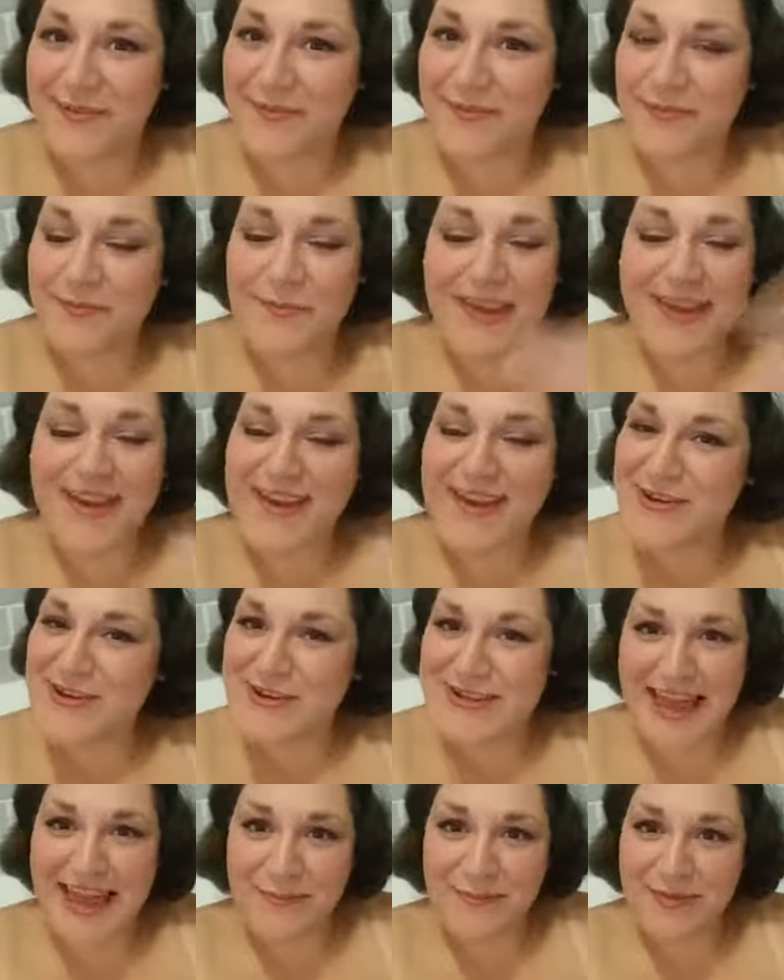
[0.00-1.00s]

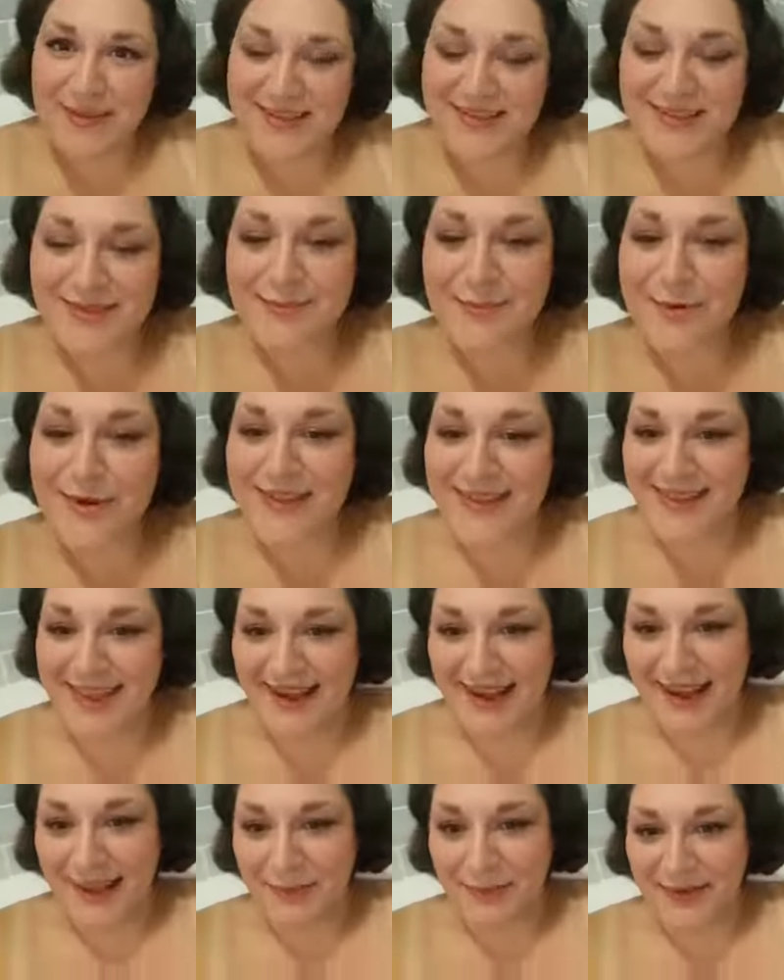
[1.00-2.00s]
others happy. Spread
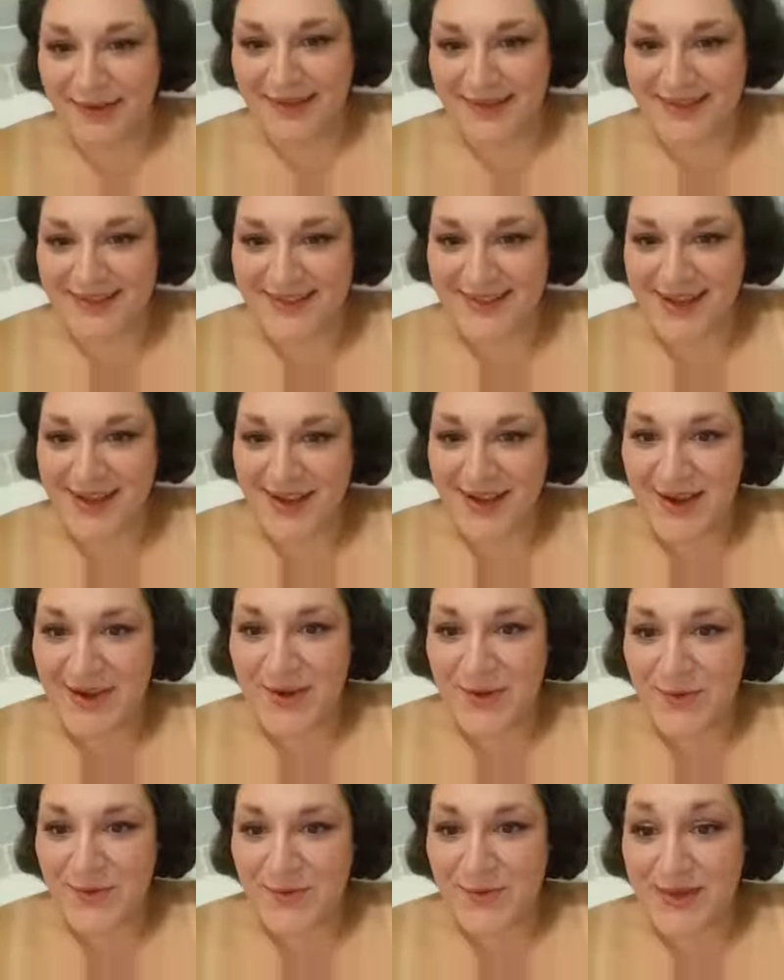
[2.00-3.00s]
that happiness.
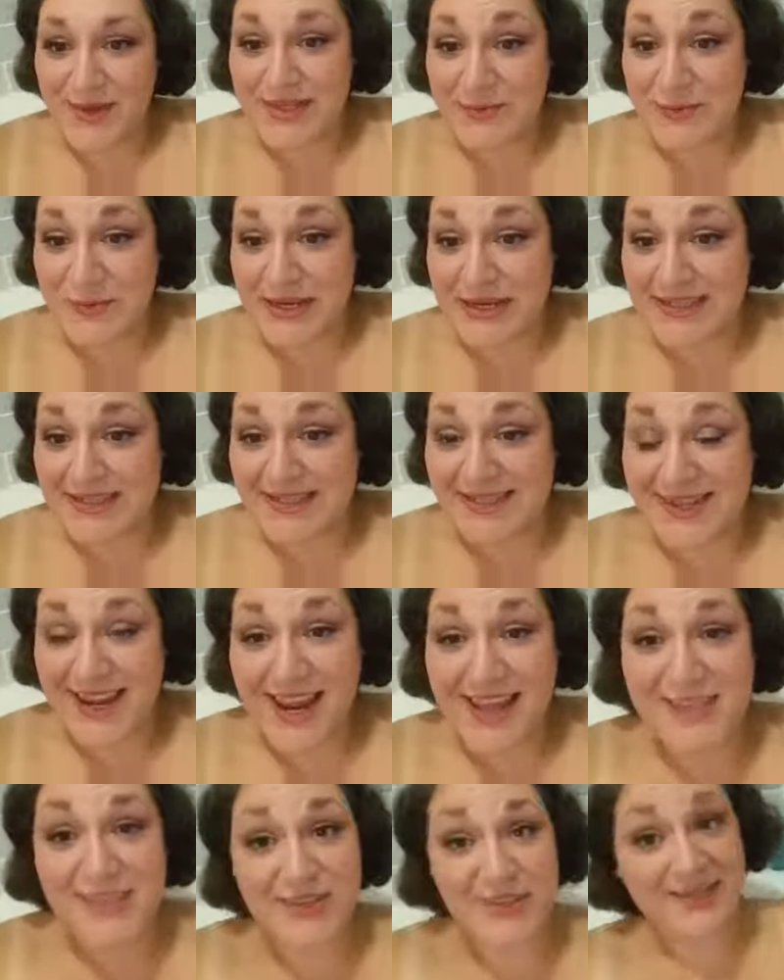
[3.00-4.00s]
What's my
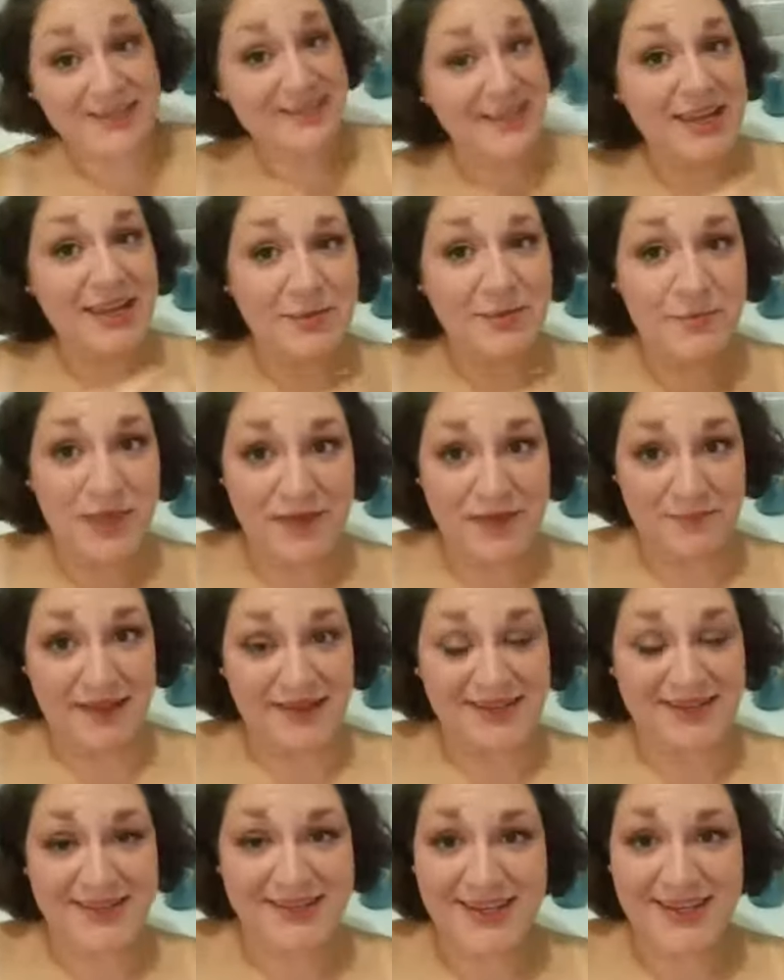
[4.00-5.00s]
stance on the Second
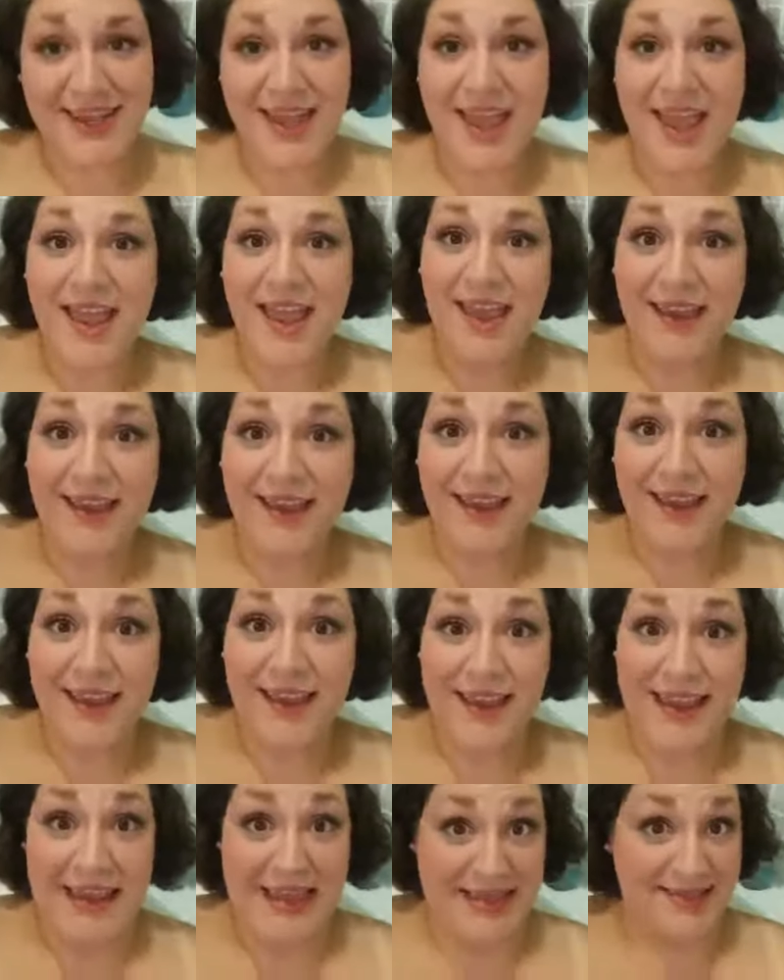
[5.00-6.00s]
Amendment?
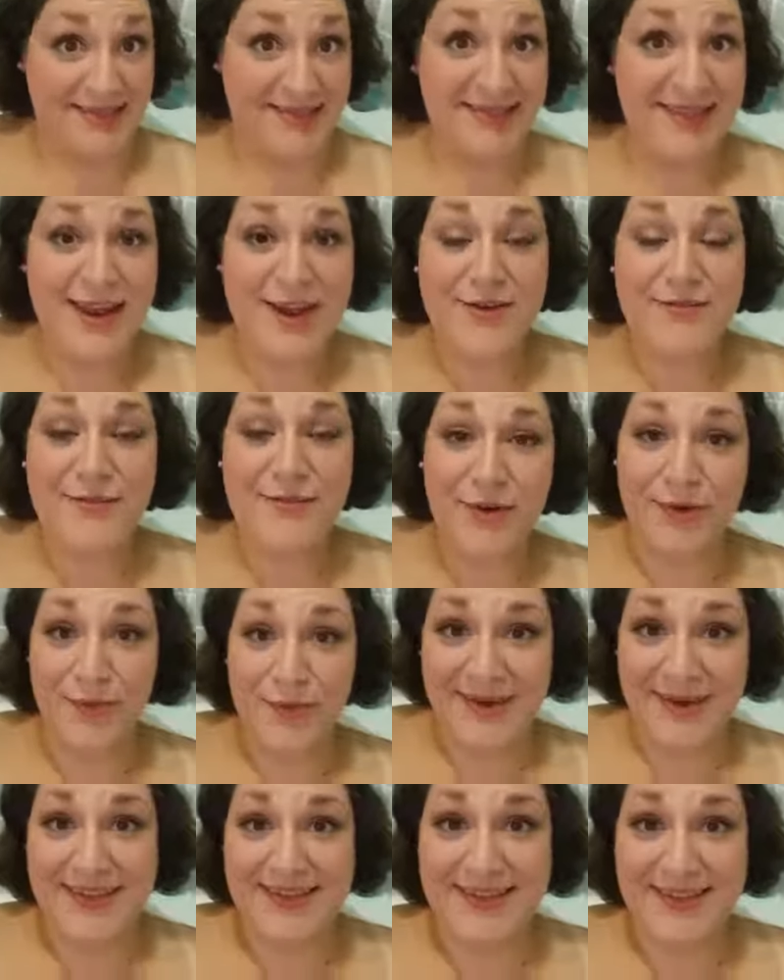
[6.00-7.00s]
It's there for a
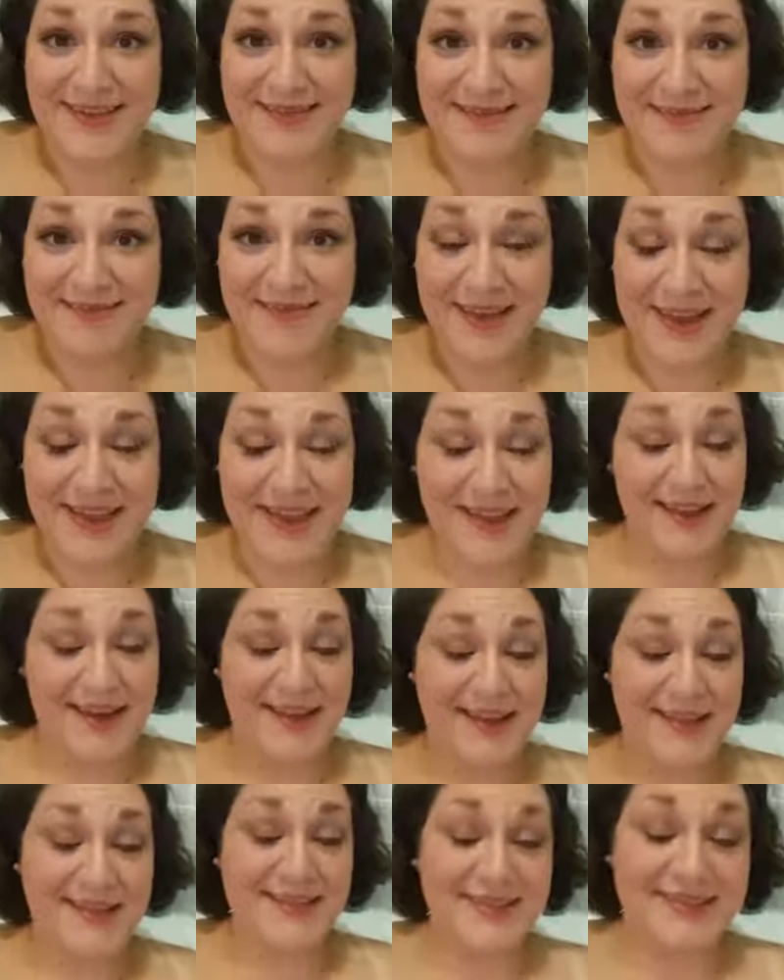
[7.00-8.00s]
reason.
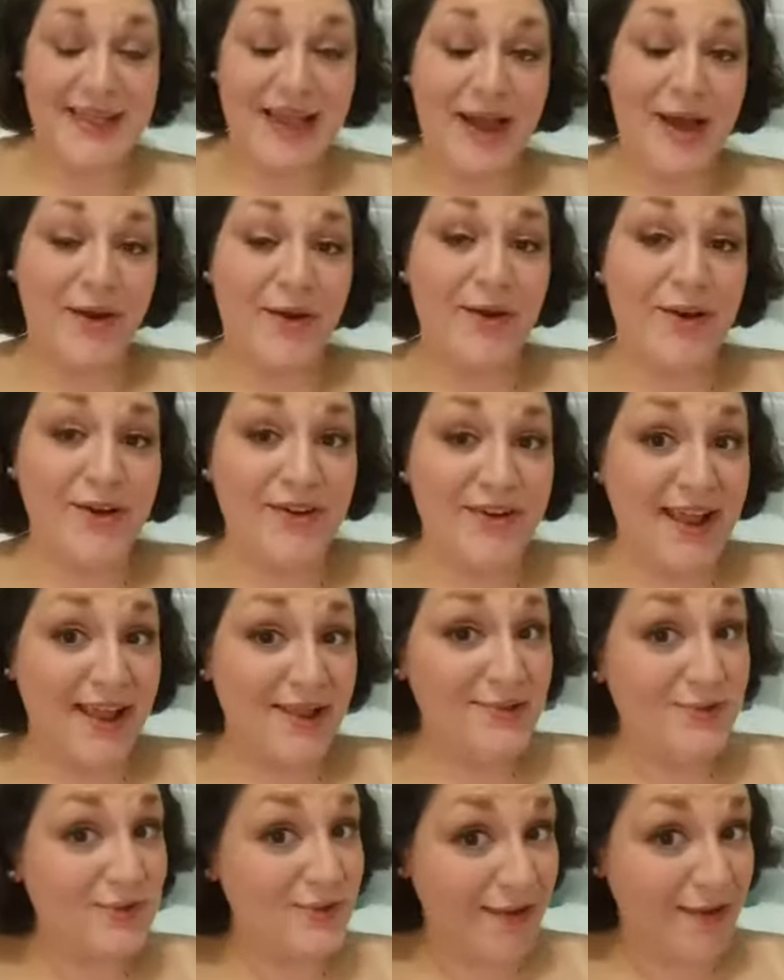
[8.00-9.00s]
It is our
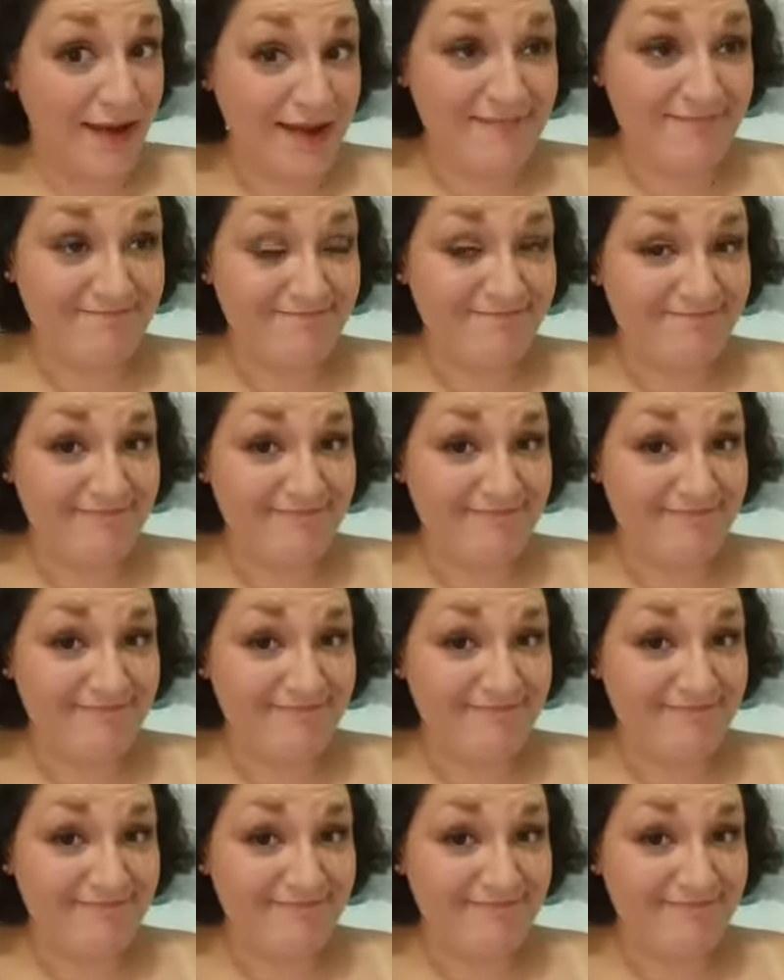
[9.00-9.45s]
natural right